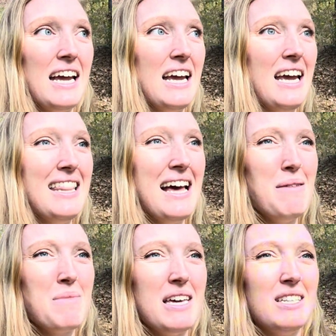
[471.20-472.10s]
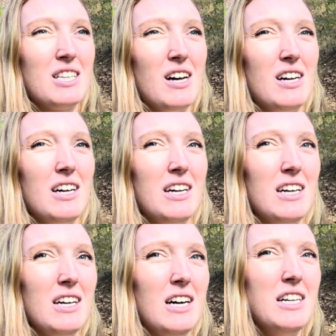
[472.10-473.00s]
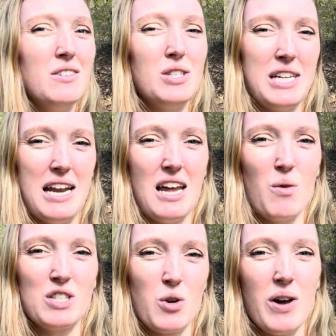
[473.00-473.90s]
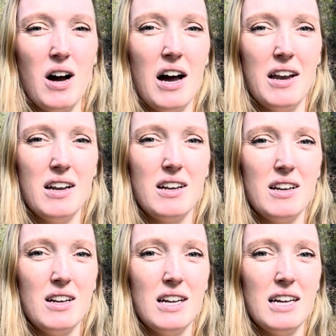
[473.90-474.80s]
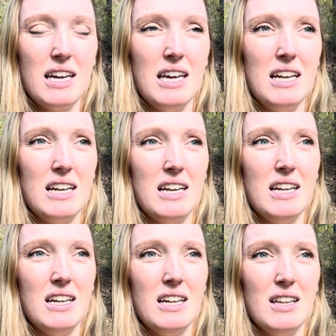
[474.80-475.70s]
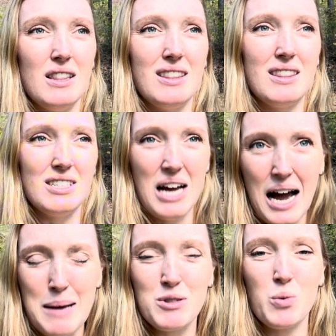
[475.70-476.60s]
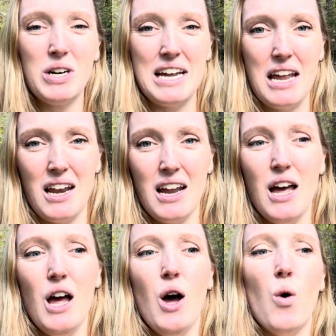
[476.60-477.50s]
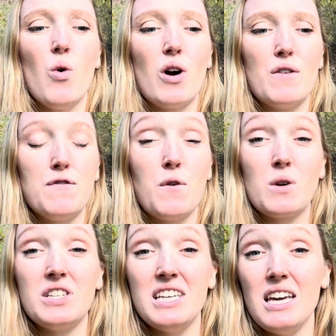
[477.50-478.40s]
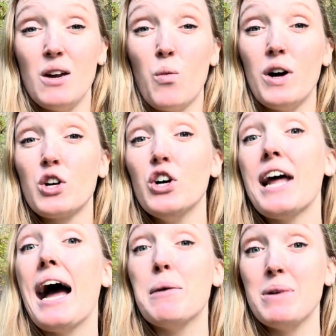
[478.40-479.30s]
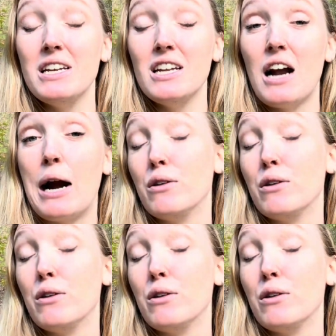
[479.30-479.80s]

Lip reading: and that means understanding what's going on in the times we're in, or foreseeing what could happen in our